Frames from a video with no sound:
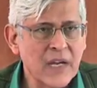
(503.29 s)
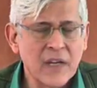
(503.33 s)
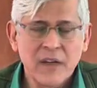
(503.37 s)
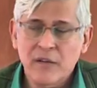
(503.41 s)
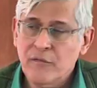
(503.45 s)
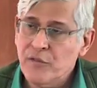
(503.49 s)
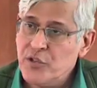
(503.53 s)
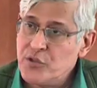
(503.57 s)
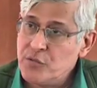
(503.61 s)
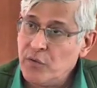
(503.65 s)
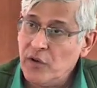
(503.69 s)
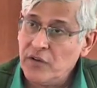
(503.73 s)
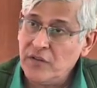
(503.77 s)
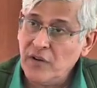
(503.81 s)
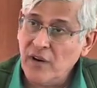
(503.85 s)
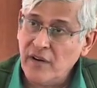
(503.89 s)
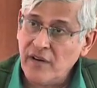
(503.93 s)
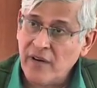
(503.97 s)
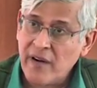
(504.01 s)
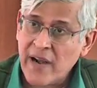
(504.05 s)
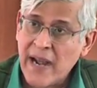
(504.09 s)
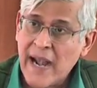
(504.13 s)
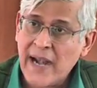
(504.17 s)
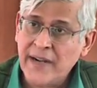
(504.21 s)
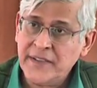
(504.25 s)
which was on
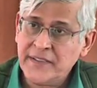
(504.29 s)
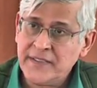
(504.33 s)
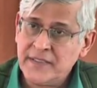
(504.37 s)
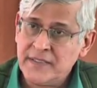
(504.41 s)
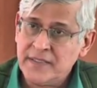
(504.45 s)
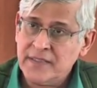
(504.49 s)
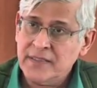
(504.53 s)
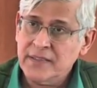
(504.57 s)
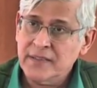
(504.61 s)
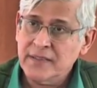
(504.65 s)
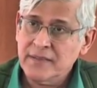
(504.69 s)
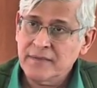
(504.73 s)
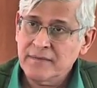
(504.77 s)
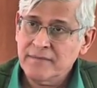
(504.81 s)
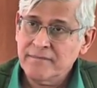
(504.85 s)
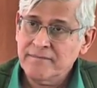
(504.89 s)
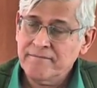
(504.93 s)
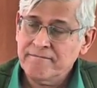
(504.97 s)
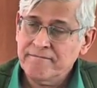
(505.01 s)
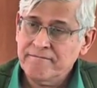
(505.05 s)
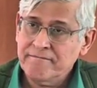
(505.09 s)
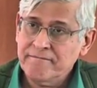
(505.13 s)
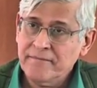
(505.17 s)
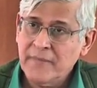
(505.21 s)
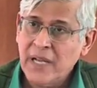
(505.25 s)
rats
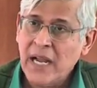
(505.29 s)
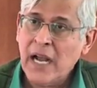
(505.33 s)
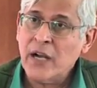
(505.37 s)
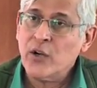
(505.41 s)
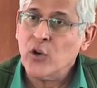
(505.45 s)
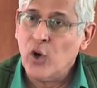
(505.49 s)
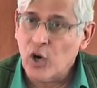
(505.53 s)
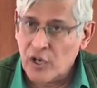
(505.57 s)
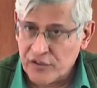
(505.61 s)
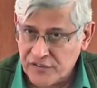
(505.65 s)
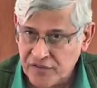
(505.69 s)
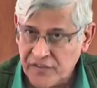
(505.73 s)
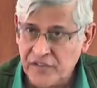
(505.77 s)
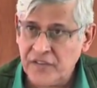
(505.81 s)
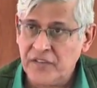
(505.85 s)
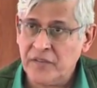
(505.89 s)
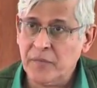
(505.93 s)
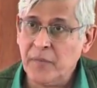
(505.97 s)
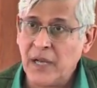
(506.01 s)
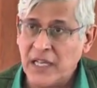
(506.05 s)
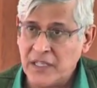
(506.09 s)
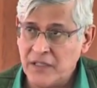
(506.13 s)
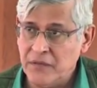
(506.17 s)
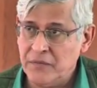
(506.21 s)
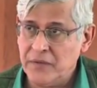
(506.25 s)
and horses,
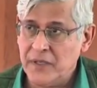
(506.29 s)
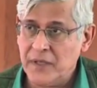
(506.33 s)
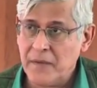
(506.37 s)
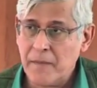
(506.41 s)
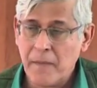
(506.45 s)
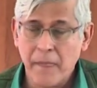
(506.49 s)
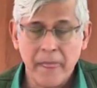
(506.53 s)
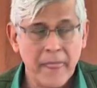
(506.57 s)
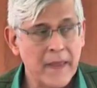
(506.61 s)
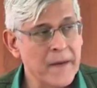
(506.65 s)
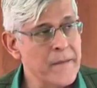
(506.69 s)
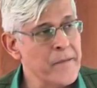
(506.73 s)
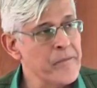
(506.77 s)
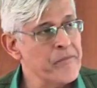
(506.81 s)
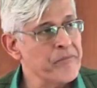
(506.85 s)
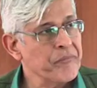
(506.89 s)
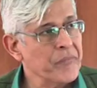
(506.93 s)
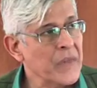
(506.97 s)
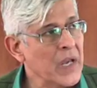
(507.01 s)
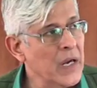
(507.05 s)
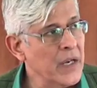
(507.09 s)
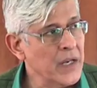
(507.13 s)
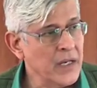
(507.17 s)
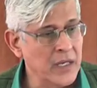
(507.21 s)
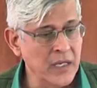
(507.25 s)
by the way.
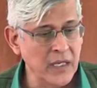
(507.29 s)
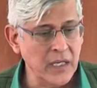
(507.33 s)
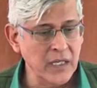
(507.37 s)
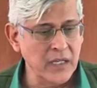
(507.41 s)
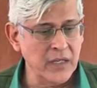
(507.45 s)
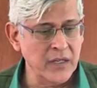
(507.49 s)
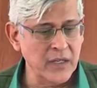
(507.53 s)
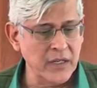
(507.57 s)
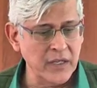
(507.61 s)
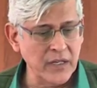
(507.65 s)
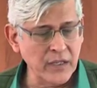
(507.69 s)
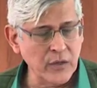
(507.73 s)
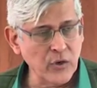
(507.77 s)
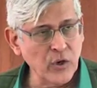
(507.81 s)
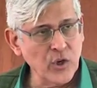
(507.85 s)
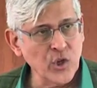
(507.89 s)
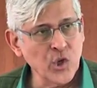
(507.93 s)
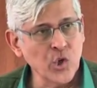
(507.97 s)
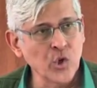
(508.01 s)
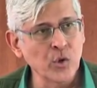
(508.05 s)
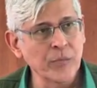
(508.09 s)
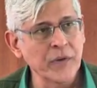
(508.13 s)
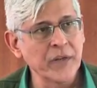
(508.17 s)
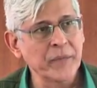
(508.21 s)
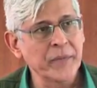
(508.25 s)
He did it on
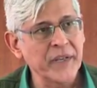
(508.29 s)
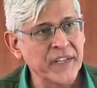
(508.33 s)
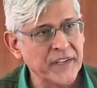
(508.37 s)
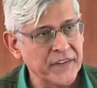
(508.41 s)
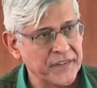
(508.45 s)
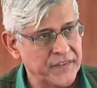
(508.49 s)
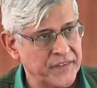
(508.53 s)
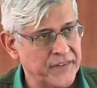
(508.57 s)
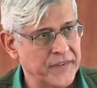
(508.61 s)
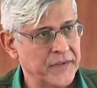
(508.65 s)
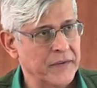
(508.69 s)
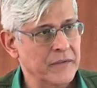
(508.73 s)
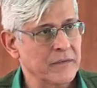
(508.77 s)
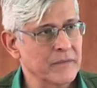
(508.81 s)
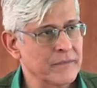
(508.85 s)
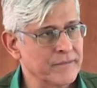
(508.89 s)
human beings.